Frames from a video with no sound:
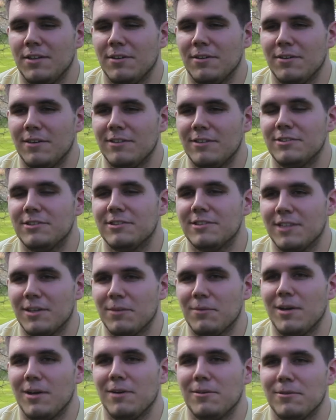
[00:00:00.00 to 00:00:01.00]
you know, I was
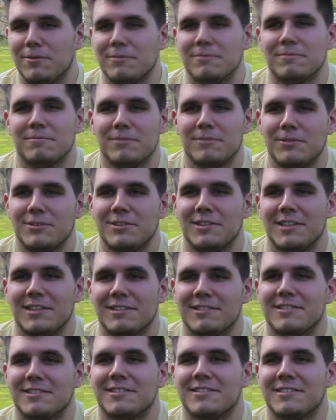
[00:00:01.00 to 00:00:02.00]
just like, wow,
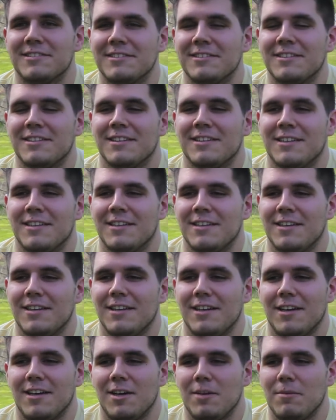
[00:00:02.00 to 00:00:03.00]
who's this?
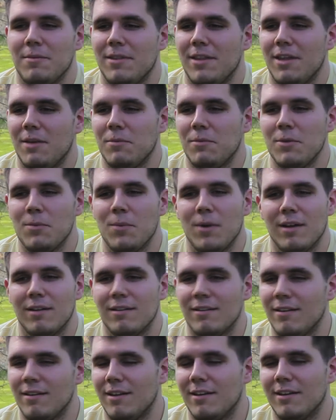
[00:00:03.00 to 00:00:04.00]
And then we
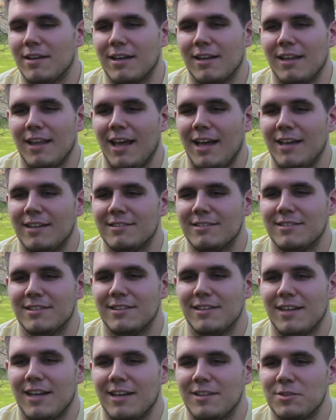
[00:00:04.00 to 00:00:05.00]
went into
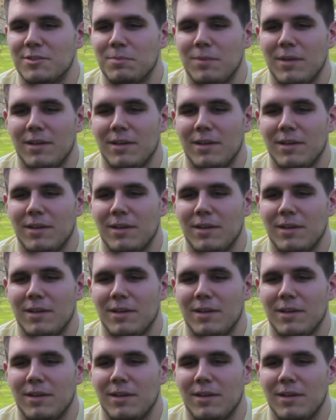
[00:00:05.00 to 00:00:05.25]
class, and I